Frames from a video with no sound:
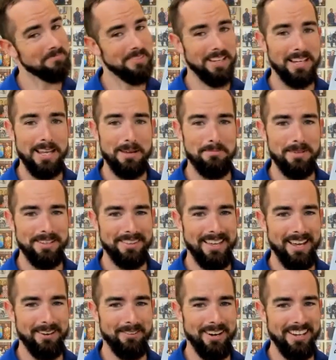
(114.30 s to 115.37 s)
Can't beat
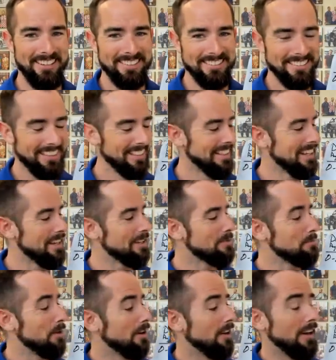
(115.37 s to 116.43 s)
that, right?
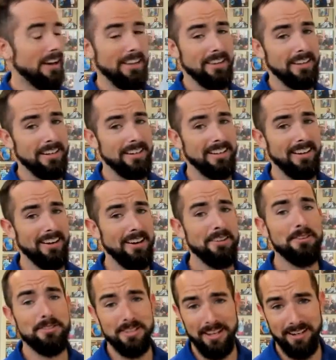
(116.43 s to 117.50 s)
But on the
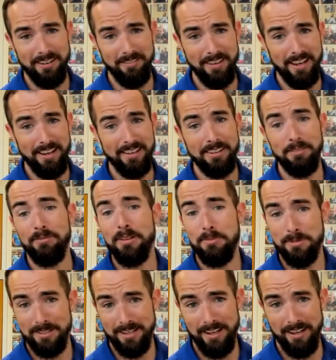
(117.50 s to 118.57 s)
other side of that, on the
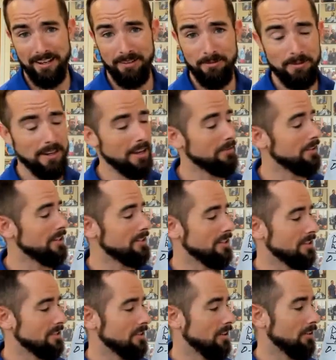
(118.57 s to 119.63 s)
flip side, we have these
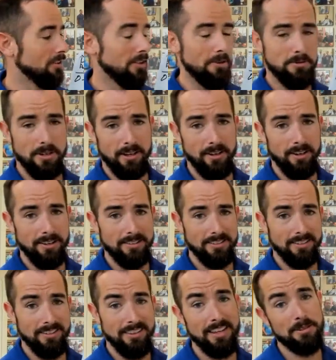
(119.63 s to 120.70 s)
things called closing
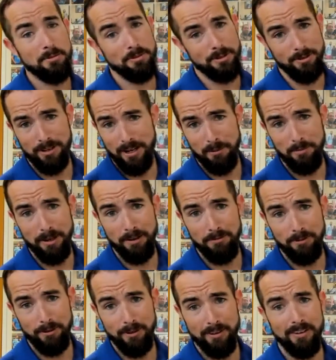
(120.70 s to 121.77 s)
costs. That's what you got to pay
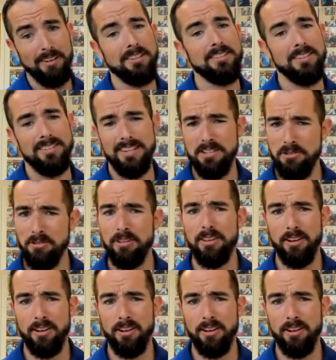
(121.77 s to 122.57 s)
for. It's essentially the